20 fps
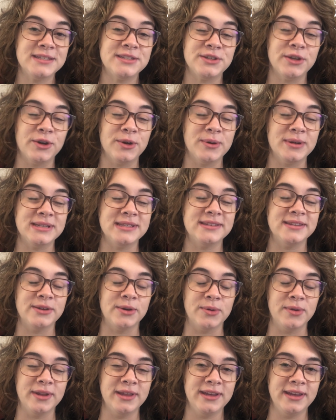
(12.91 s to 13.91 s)
So it's the
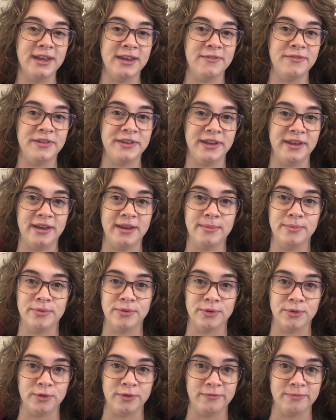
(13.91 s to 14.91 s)
only FDA
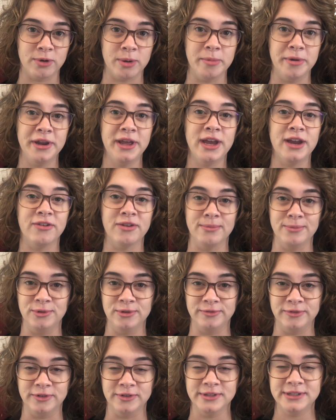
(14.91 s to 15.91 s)
approved permanent hair
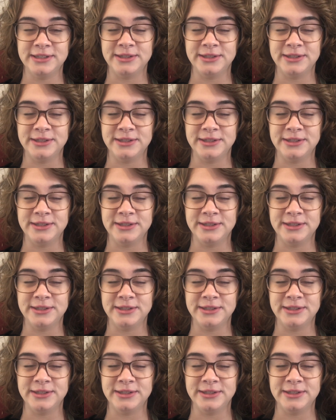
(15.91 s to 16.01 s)
removal.